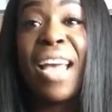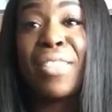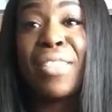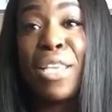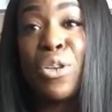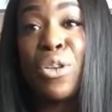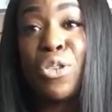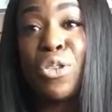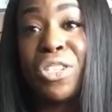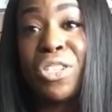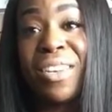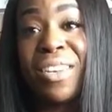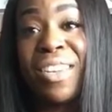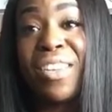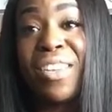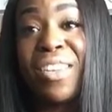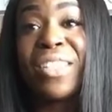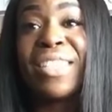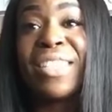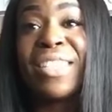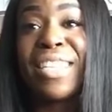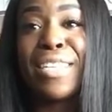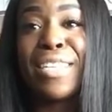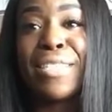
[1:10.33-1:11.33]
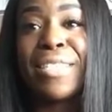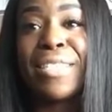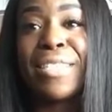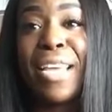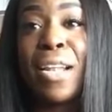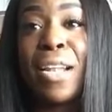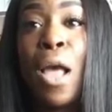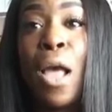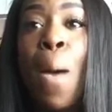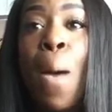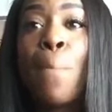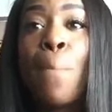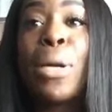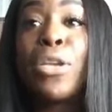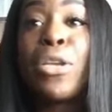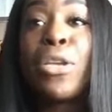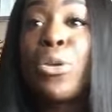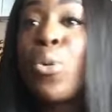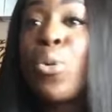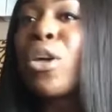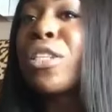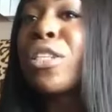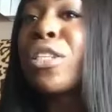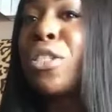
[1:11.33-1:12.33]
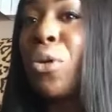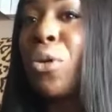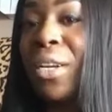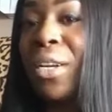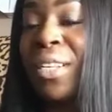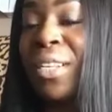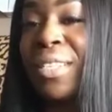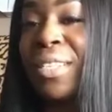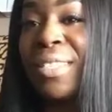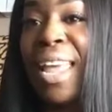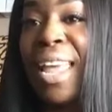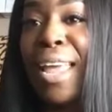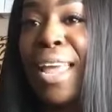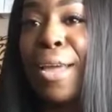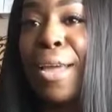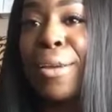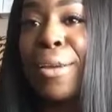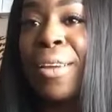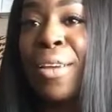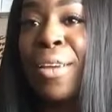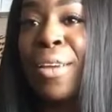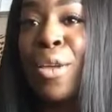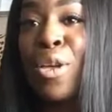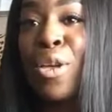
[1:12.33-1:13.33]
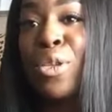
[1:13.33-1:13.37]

I think you should kneel instead of sit, but you are still going to stand?